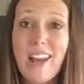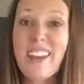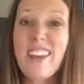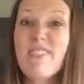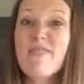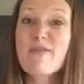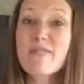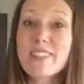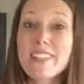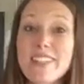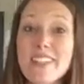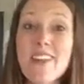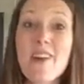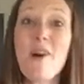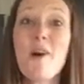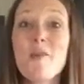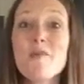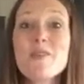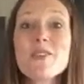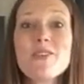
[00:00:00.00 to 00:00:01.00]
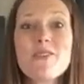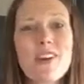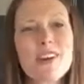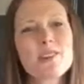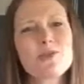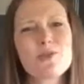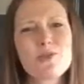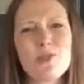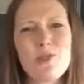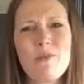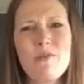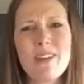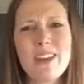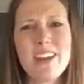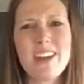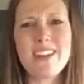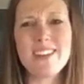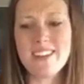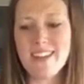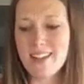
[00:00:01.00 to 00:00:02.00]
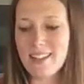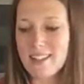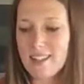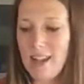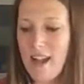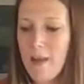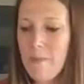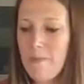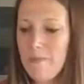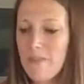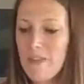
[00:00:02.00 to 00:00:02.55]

and I really hope that you guys will join me again next time.